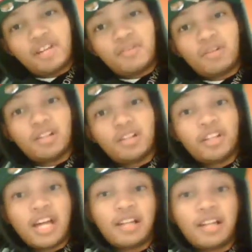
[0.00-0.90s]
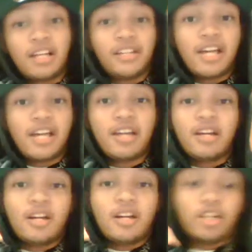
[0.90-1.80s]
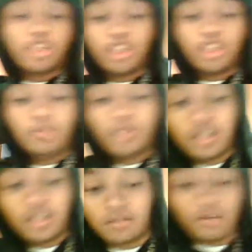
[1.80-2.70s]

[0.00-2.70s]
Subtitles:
if you want to look at it like that, a shoot in a